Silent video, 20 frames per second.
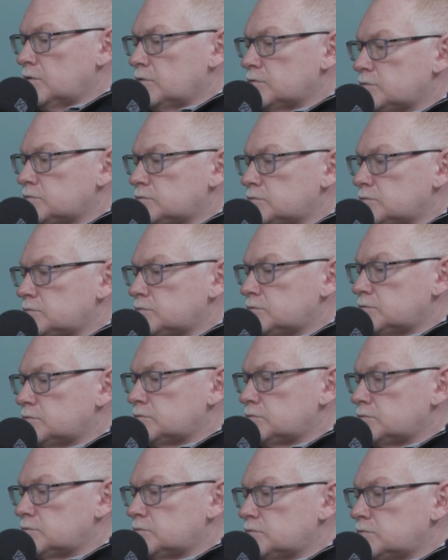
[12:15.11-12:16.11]

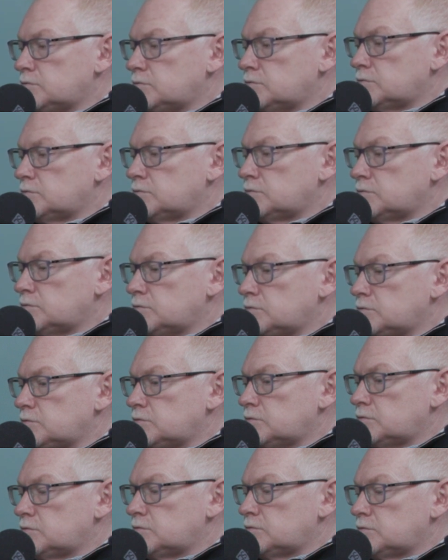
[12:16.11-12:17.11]

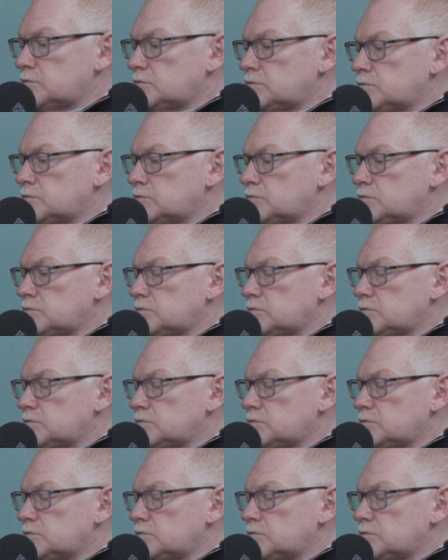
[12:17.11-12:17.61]
No one is speaking in this clip.